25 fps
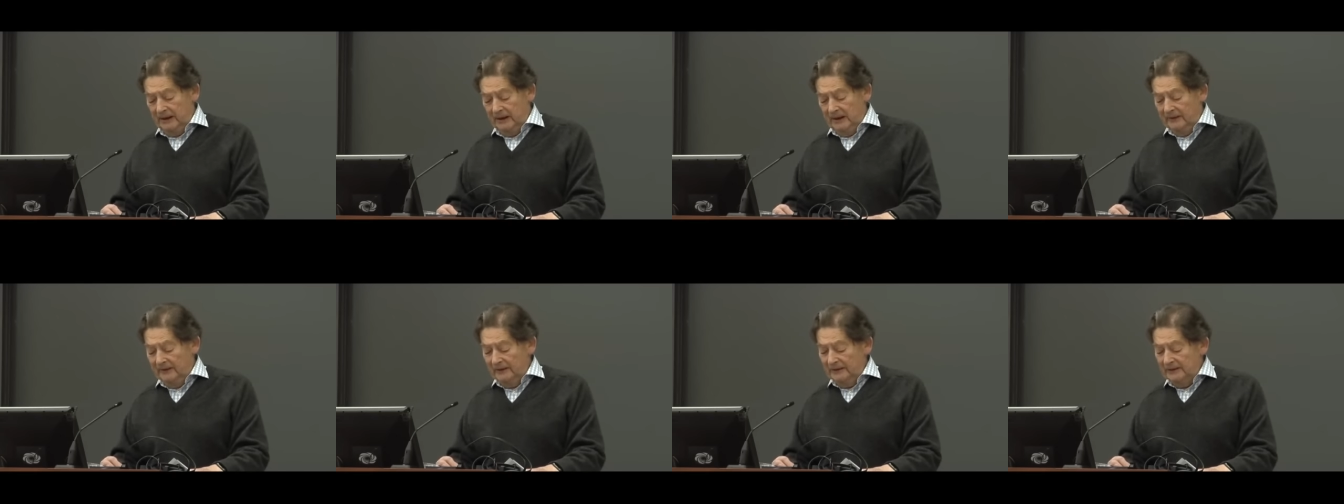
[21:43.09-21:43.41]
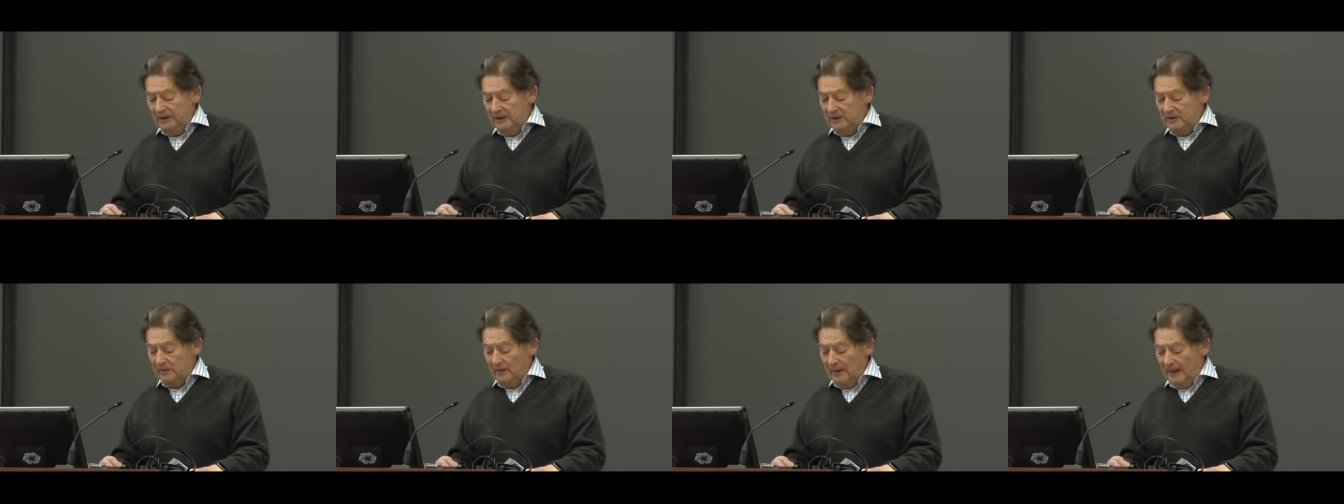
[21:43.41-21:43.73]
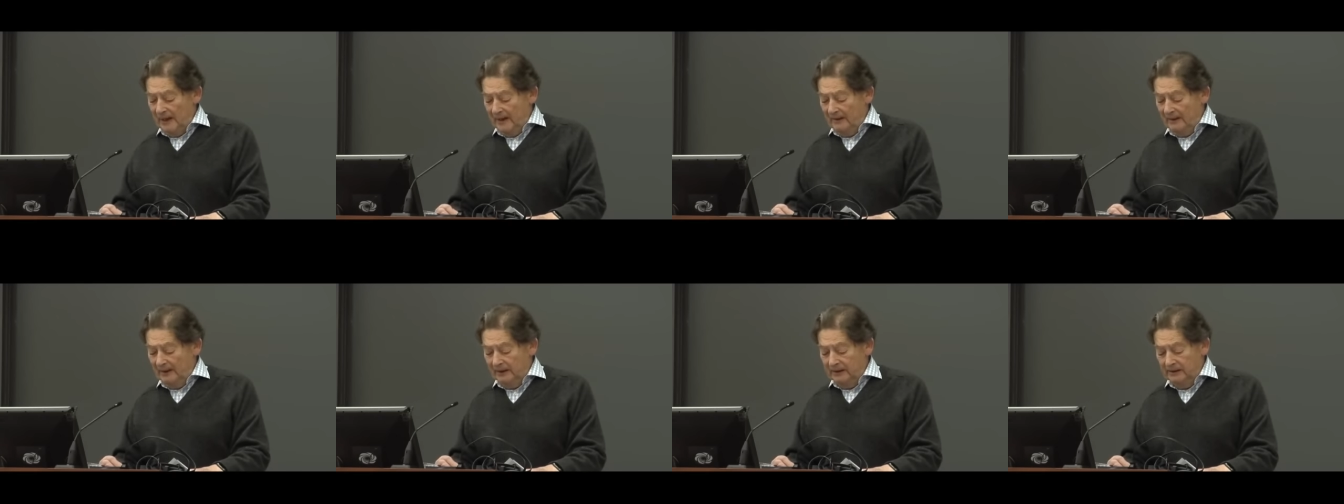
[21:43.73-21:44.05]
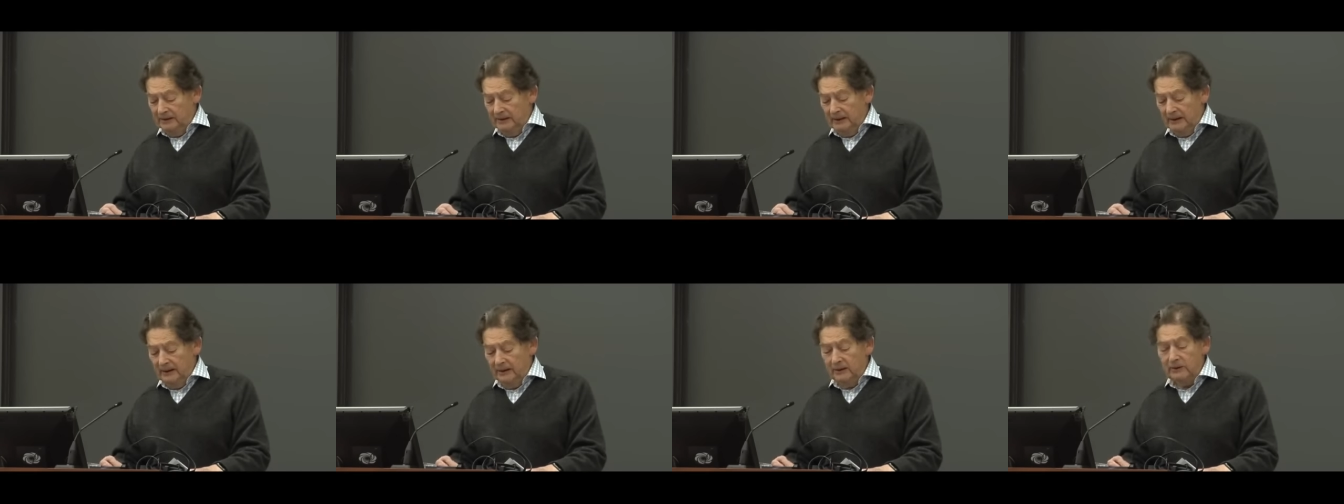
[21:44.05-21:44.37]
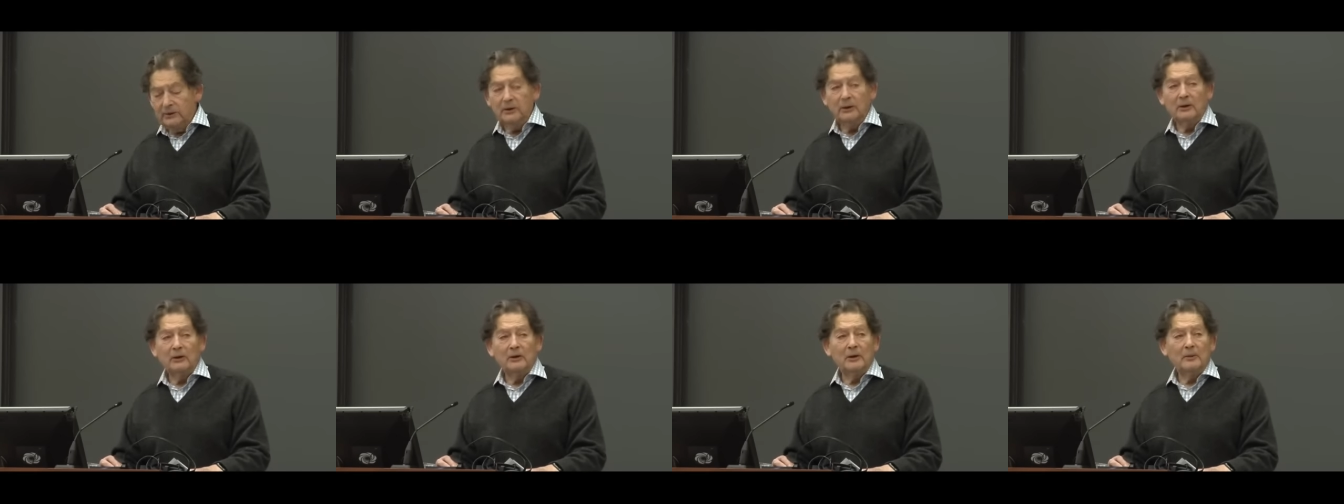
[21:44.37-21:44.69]
if it is wearing
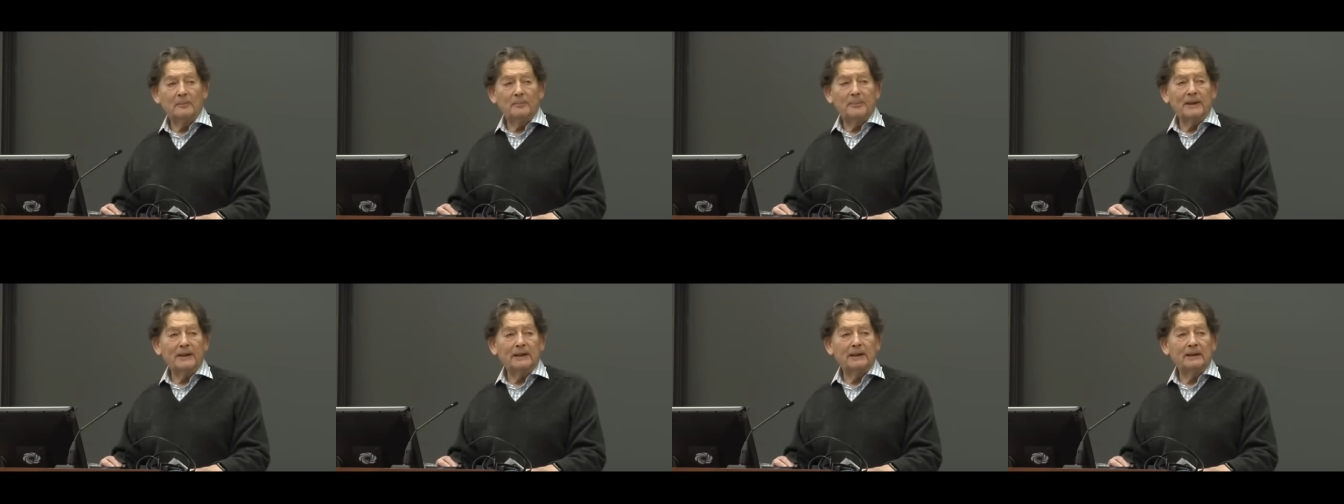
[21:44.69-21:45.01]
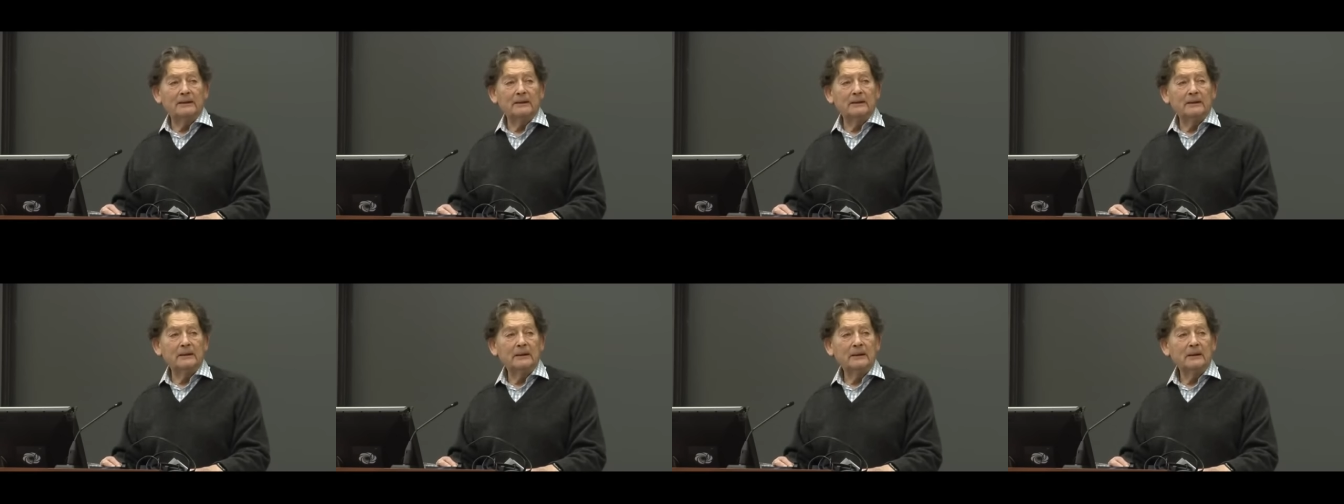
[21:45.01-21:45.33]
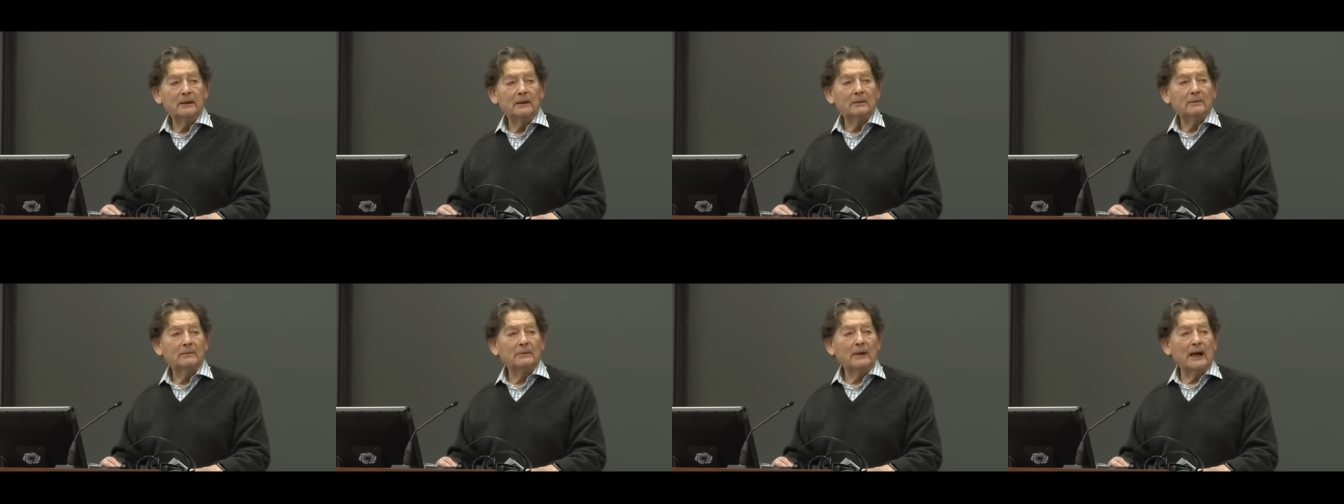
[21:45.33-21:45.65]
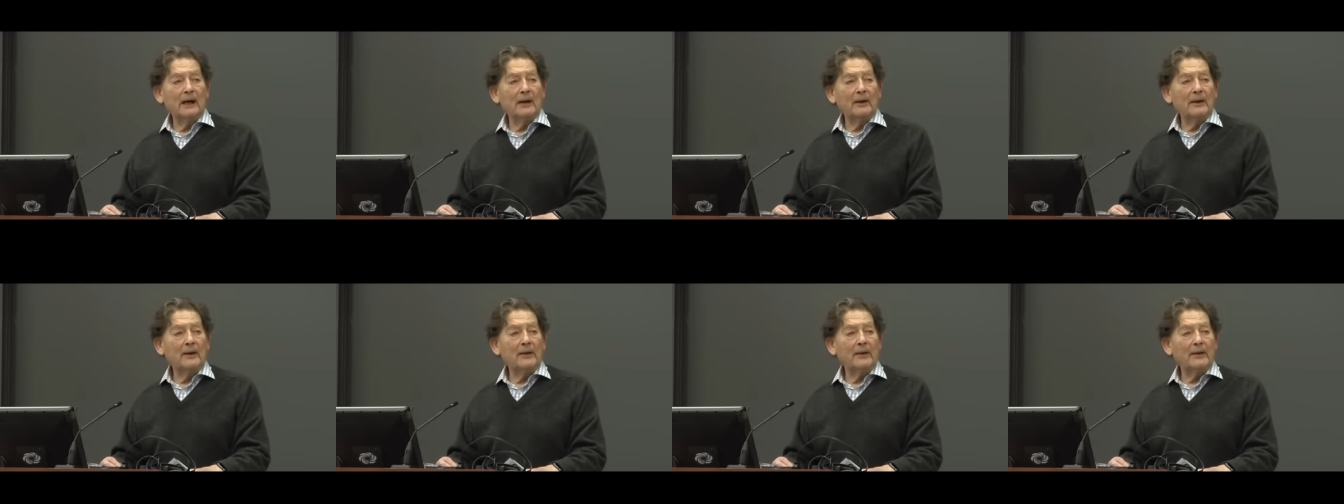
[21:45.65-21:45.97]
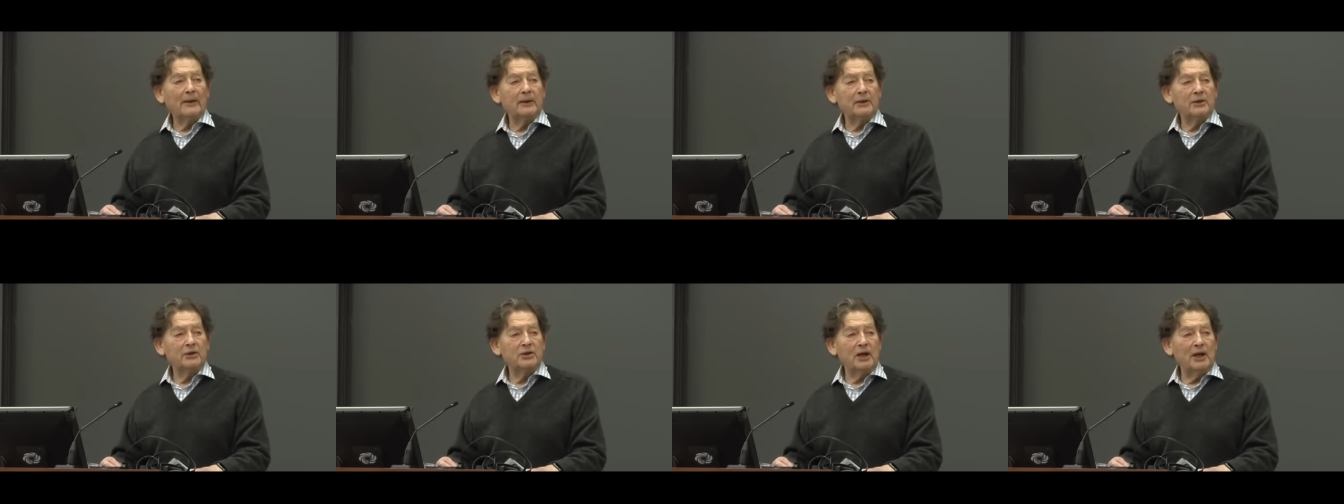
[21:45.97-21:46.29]
European rather
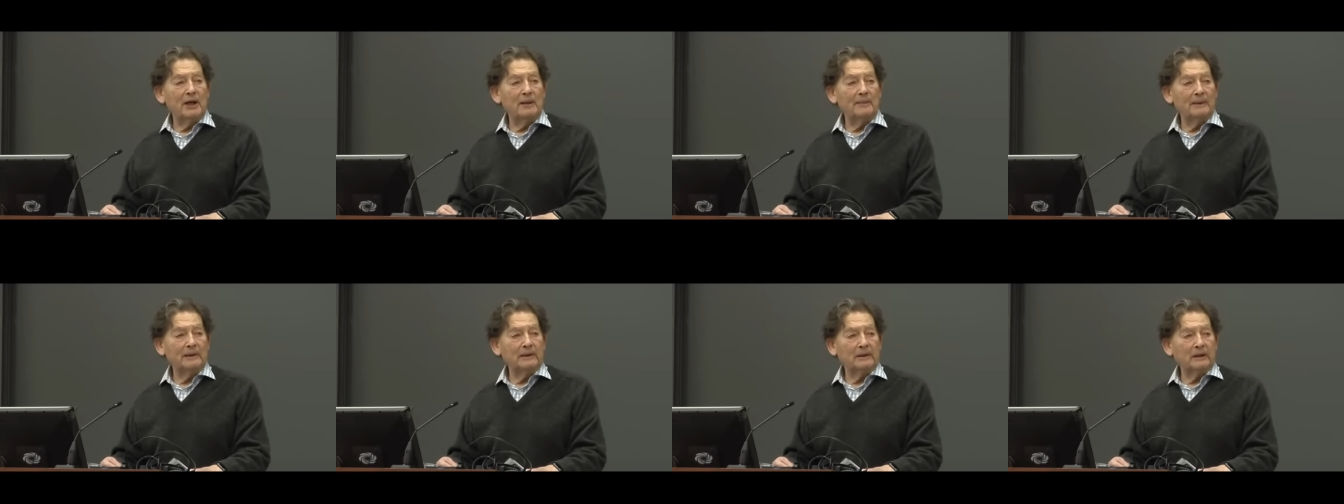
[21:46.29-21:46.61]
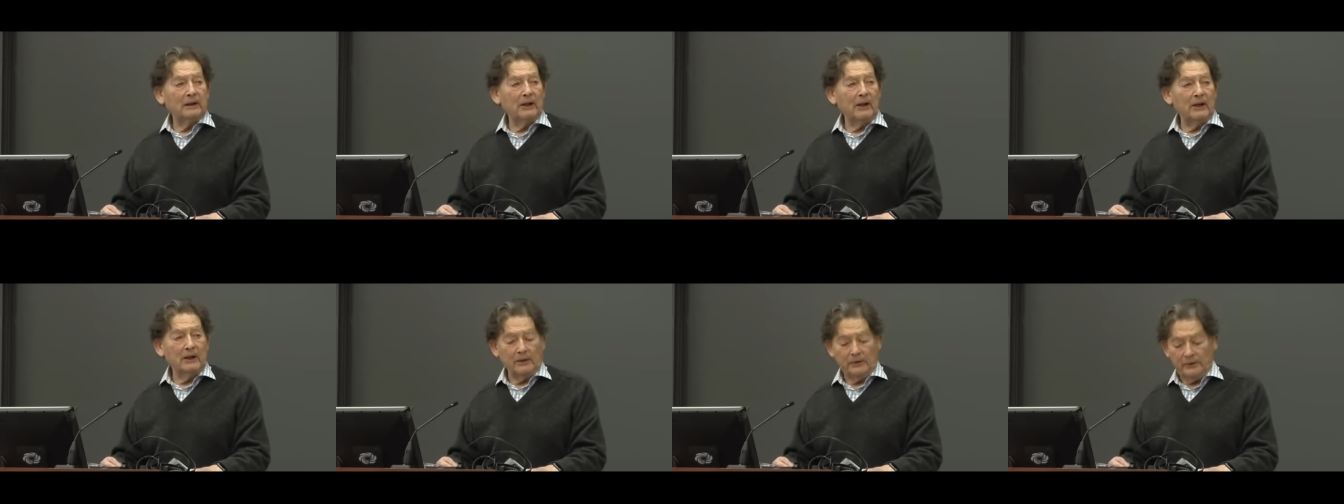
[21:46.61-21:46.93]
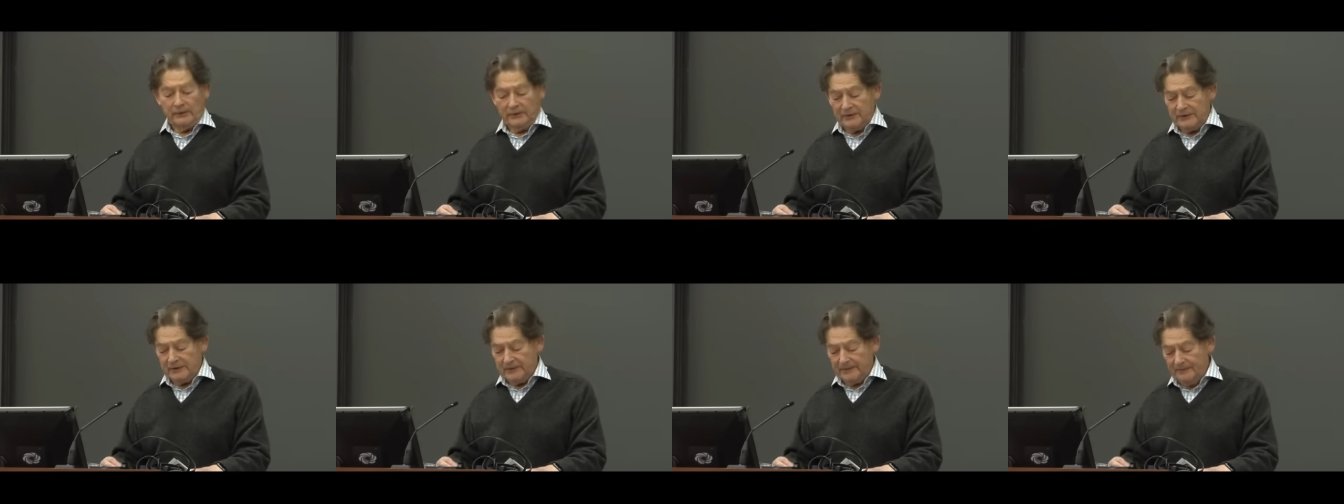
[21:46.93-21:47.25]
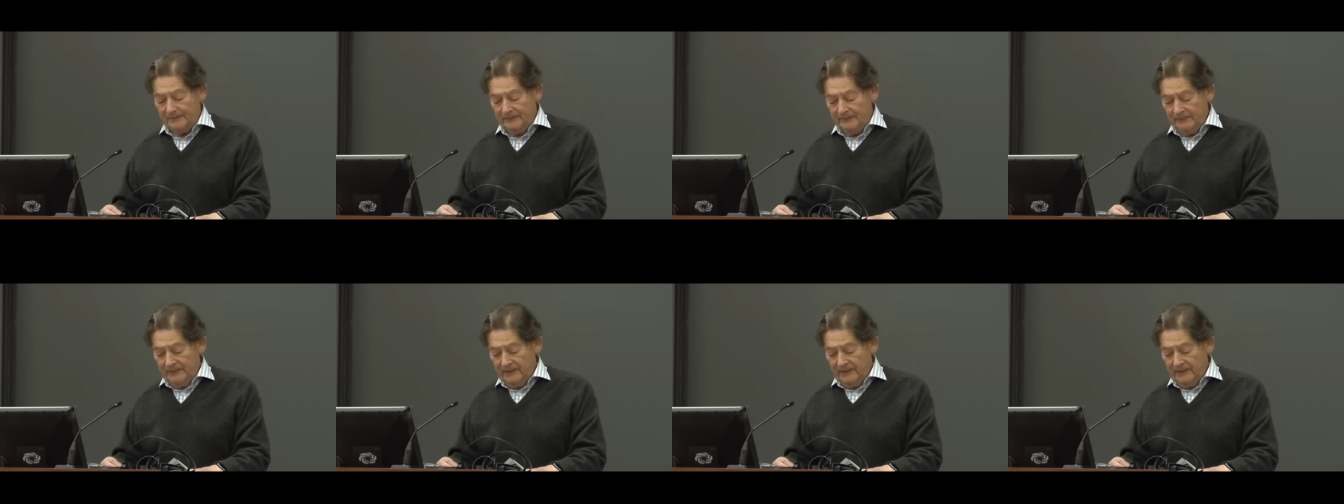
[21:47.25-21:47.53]
than German clothes.